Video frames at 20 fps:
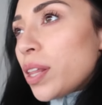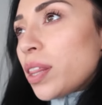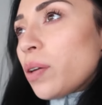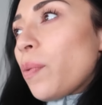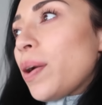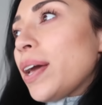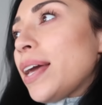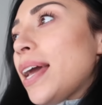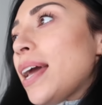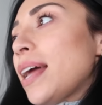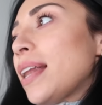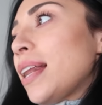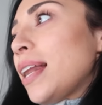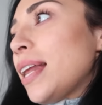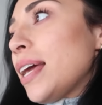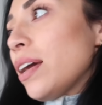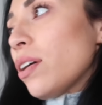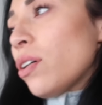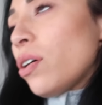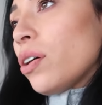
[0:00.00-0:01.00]
whether we get
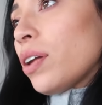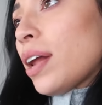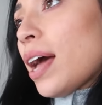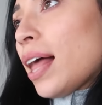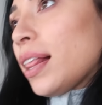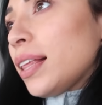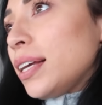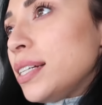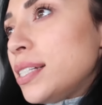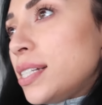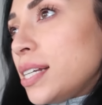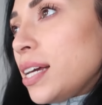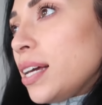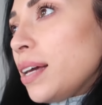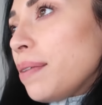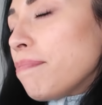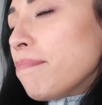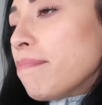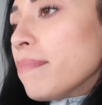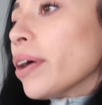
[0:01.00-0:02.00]
neon
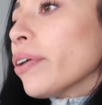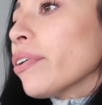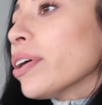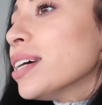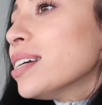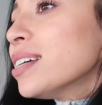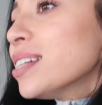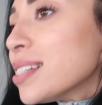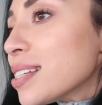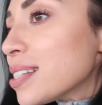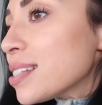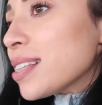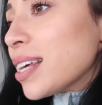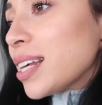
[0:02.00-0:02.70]
LED mirrors